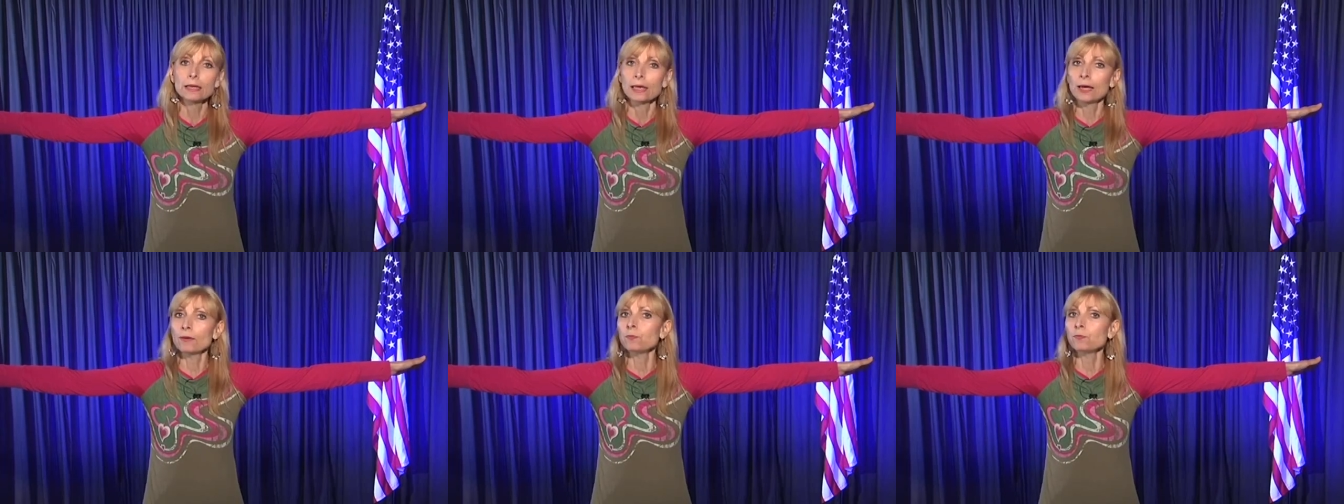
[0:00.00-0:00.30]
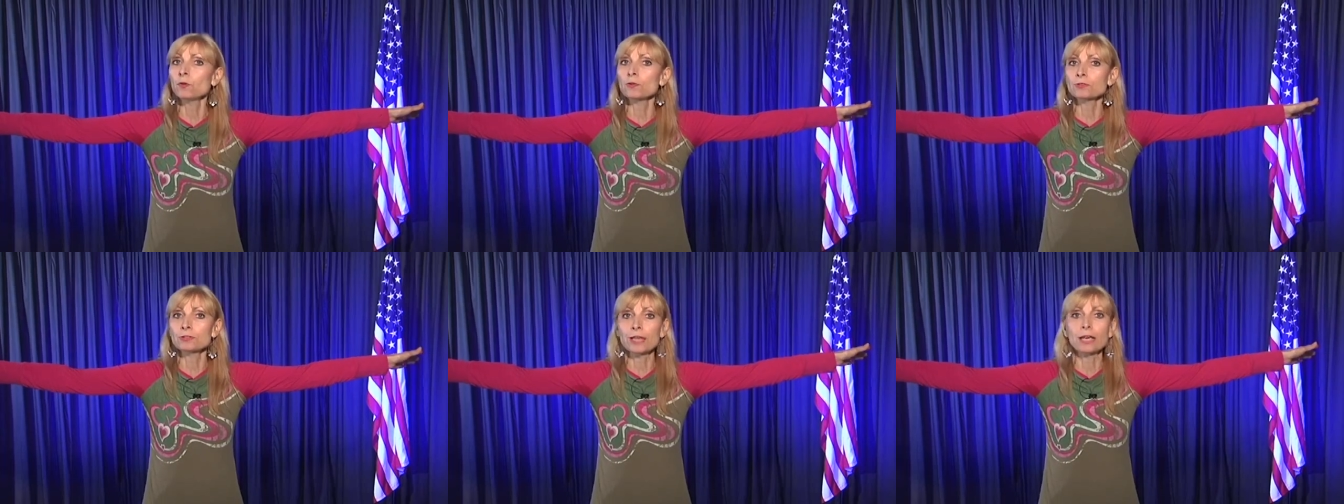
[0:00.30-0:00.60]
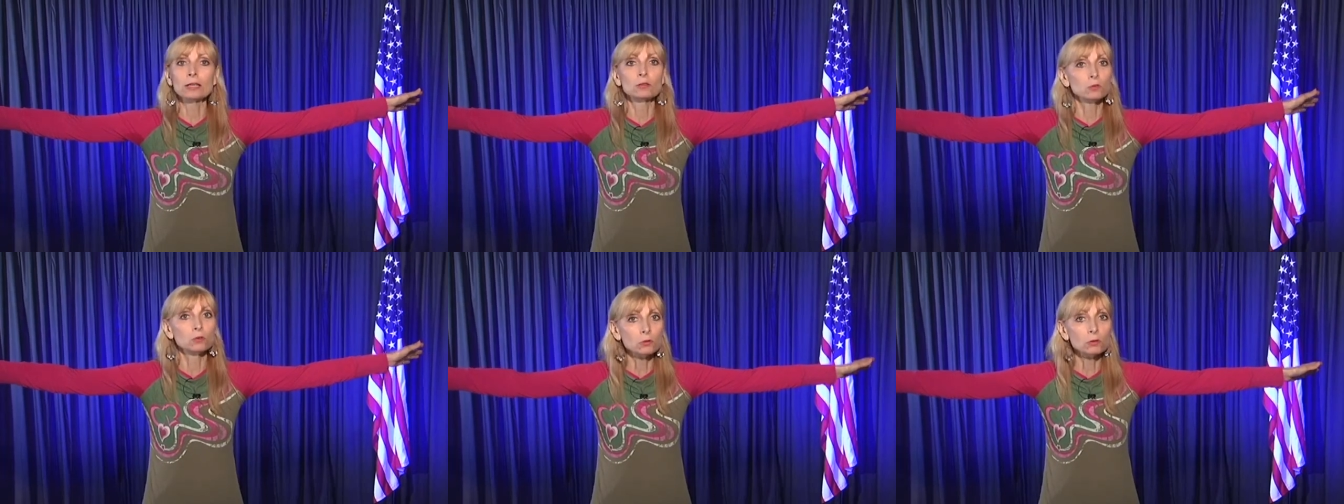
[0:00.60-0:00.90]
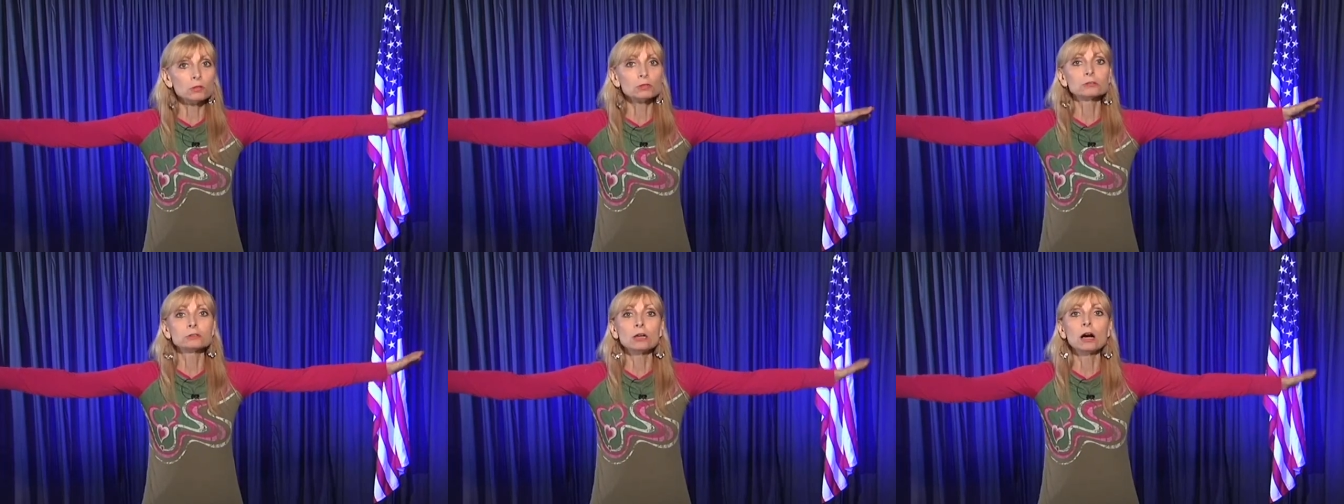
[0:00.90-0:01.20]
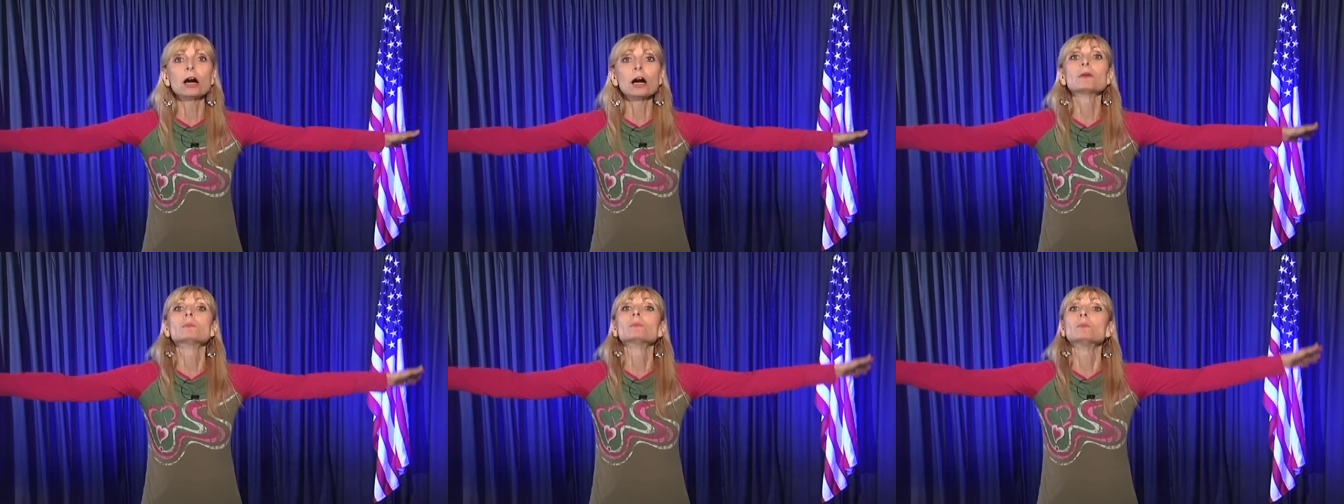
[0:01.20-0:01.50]
if we'll say, Lord
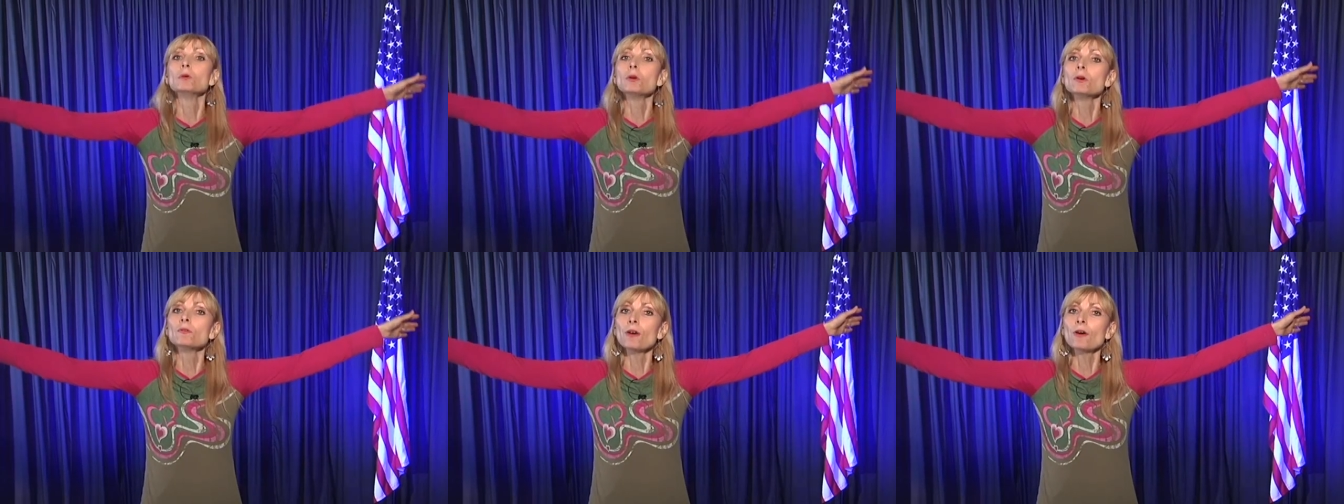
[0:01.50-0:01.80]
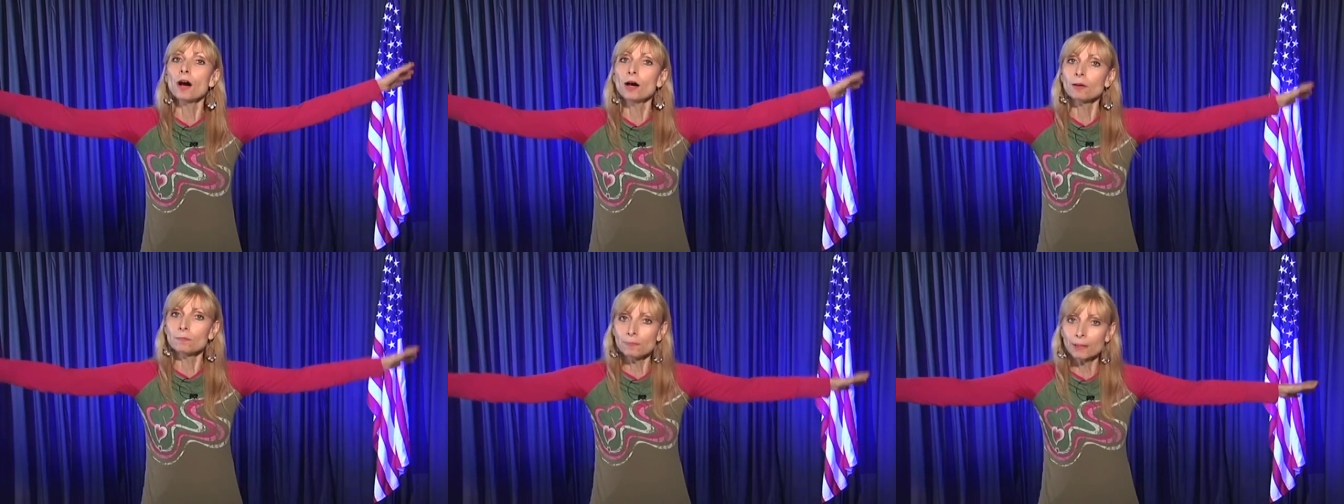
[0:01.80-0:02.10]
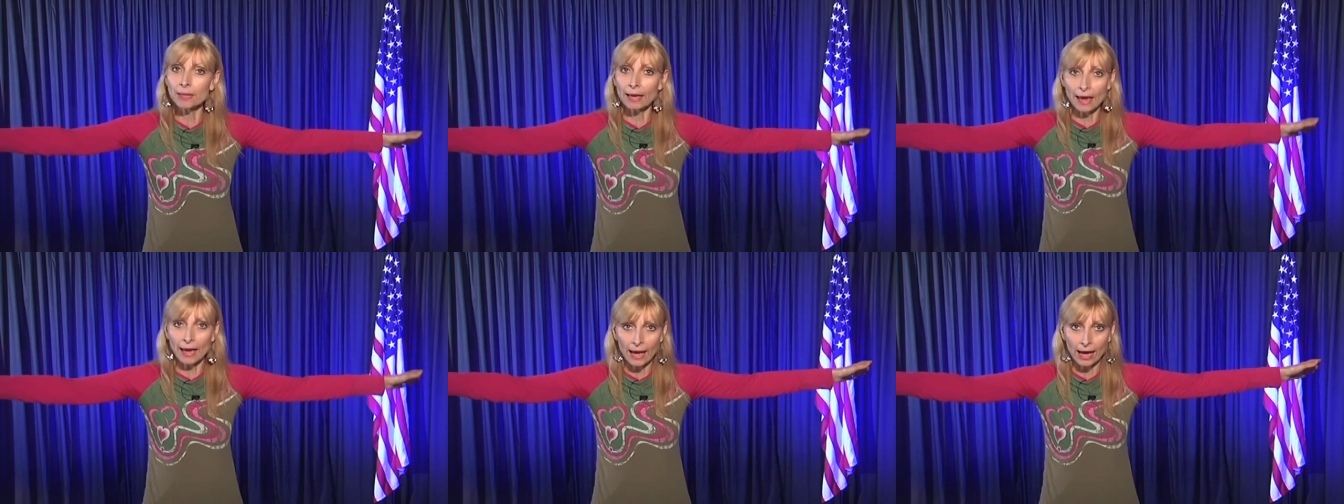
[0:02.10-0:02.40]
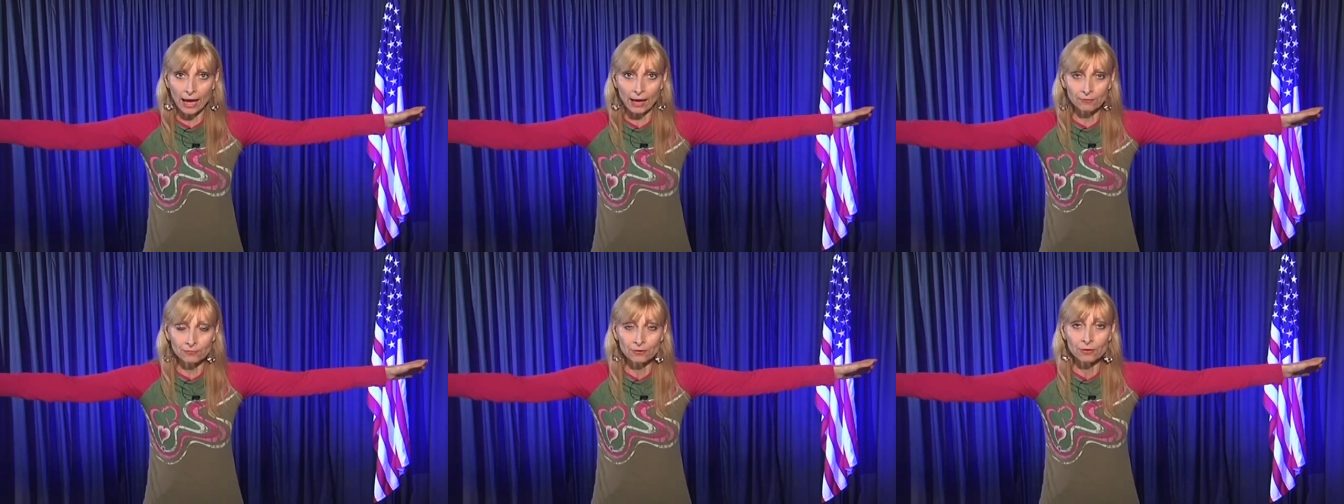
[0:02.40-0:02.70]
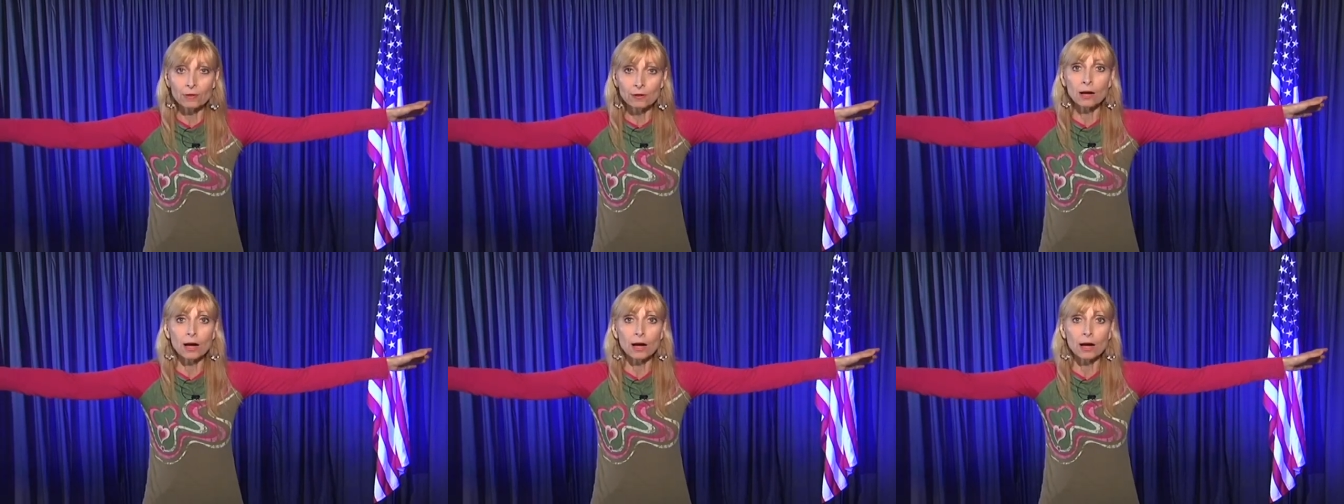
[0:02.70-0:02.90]
God, move on behalf